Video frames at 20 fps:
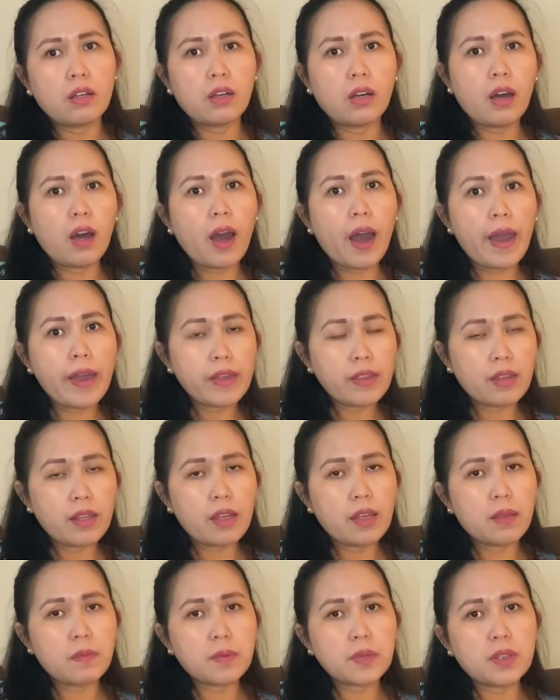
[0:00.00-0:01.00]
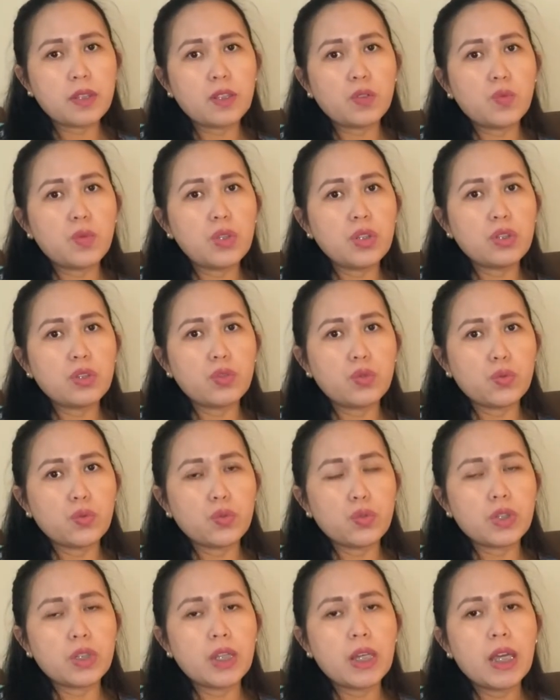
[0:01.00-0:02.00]
items that we
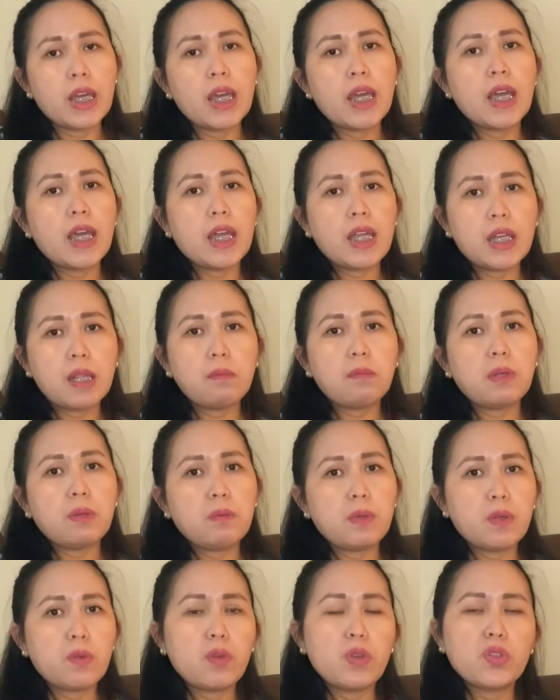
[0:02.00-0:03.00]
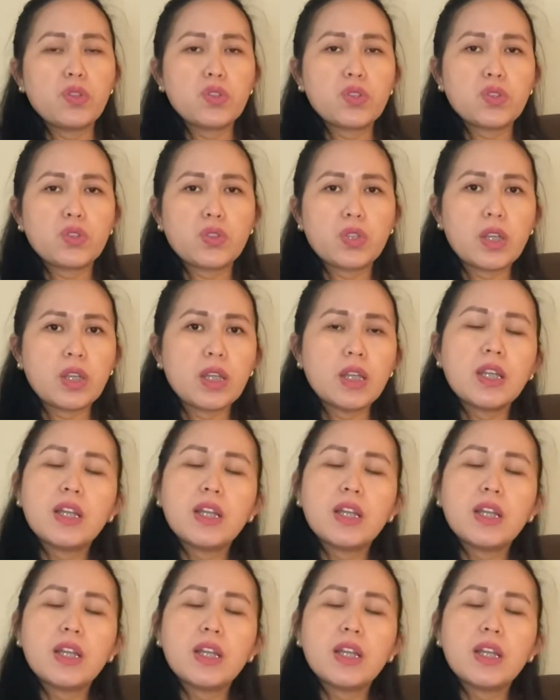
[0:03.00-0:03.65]
choose in the baby registry.